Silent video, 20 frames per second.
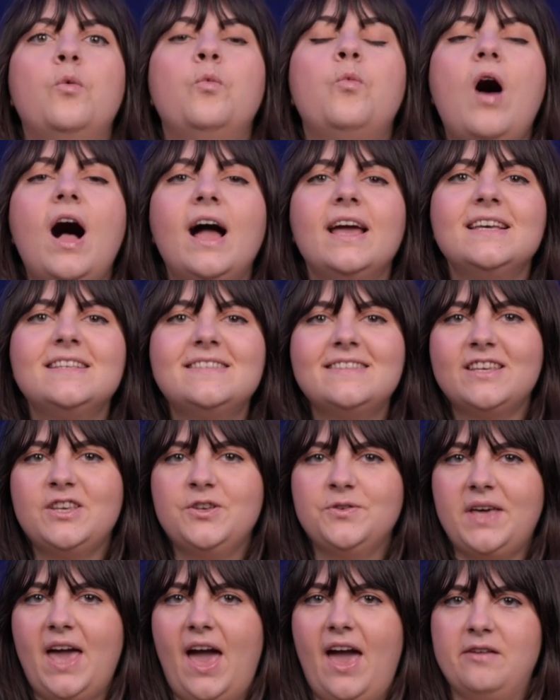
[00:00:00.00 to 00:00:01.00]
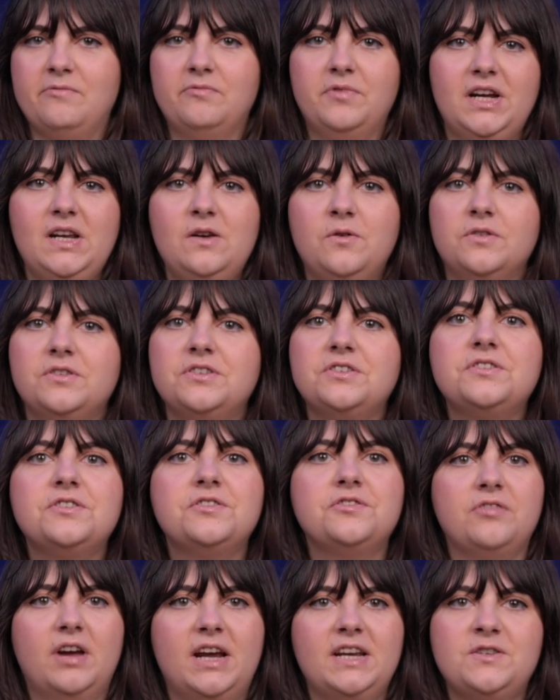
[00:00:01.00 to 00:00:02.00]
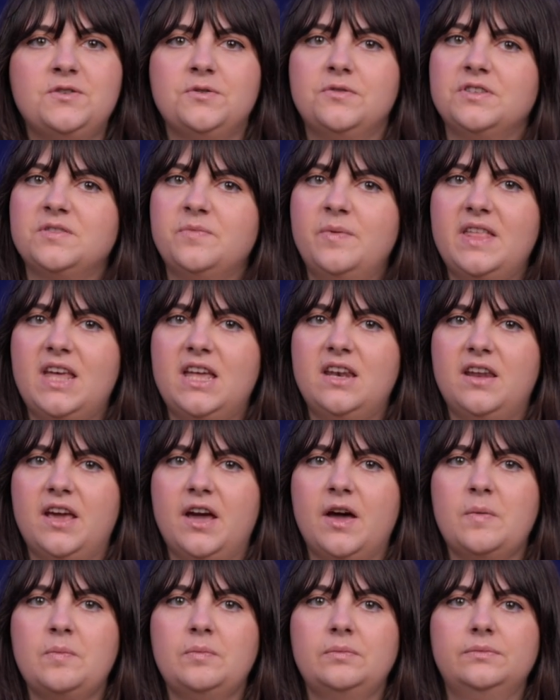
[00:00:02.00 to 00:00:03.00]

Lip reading: Why has the UK relaunched trade talks with India?